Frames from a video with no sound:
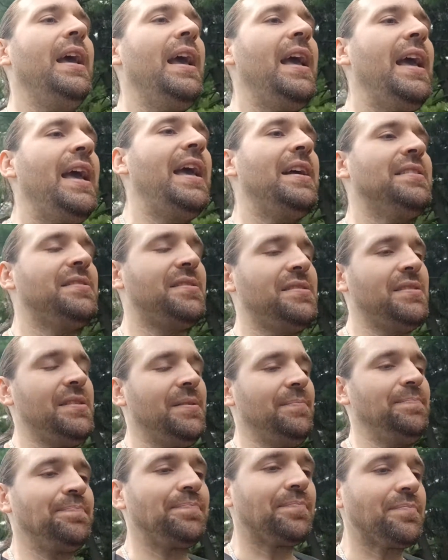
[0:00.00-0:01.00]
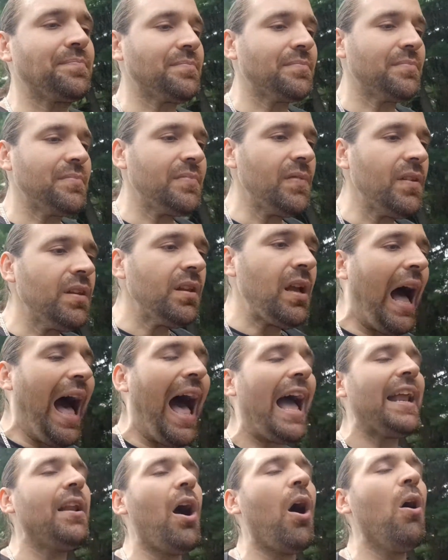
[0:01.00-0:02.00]
It's
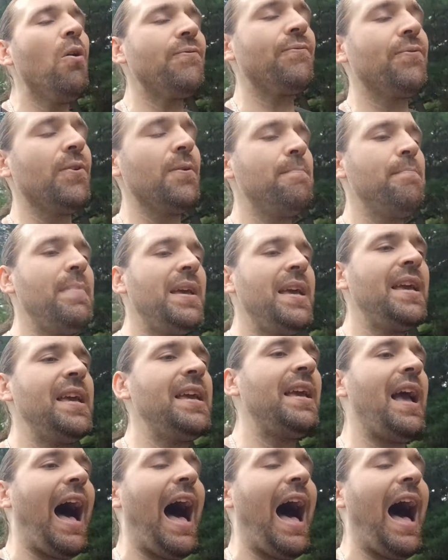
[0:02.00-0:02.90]
I know for me,